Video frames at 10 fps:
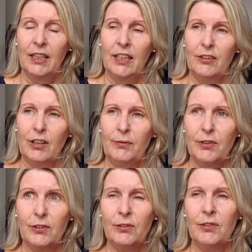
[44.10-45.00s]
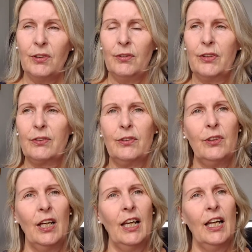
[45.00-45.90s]
So I'm just going to go through
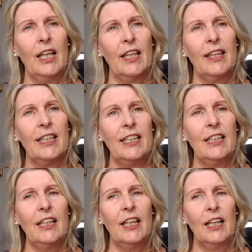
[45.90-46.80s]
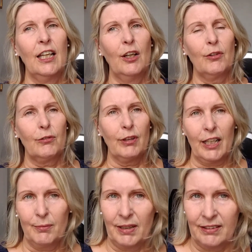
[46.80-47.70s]
the
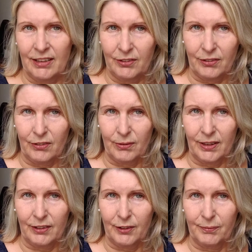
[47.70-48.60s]
recommendations with you.